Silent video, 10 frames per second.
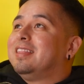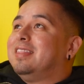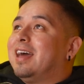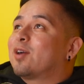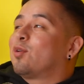
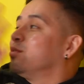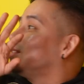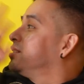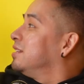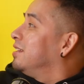that
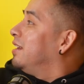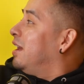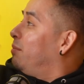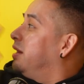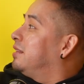goes
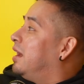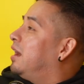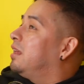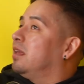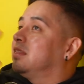and my
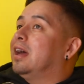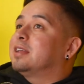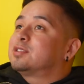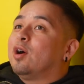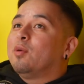dad,
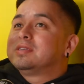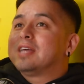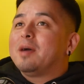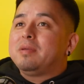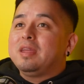that's always
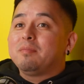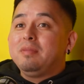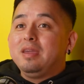happening.